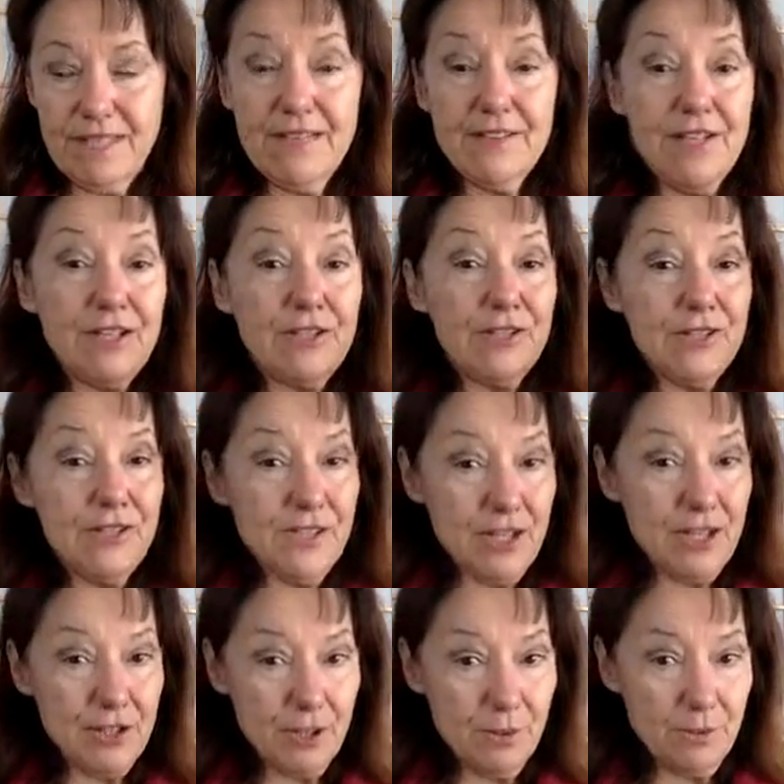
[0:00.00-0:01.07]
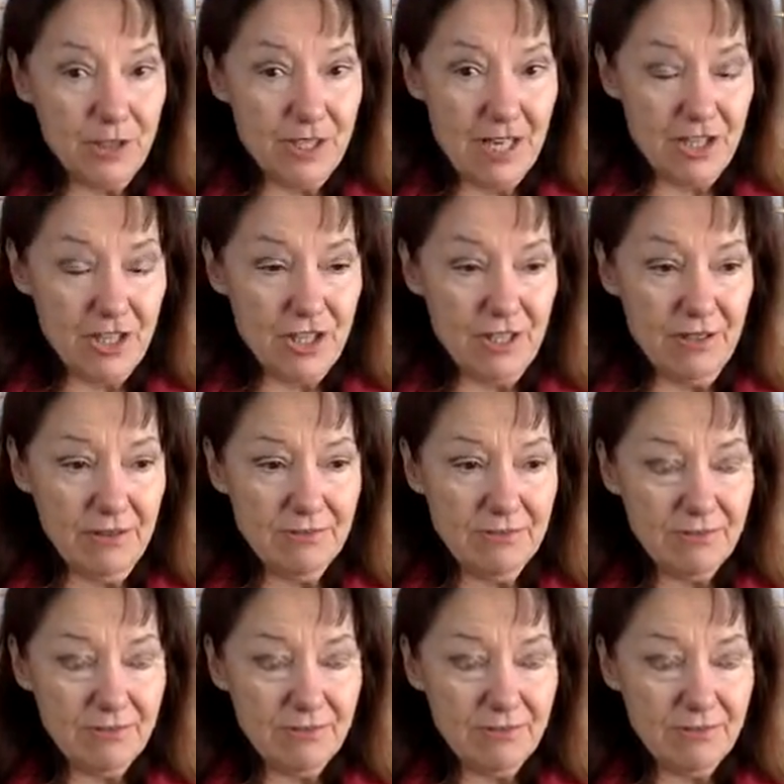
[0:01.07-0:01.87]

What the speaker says: And then you set your protection,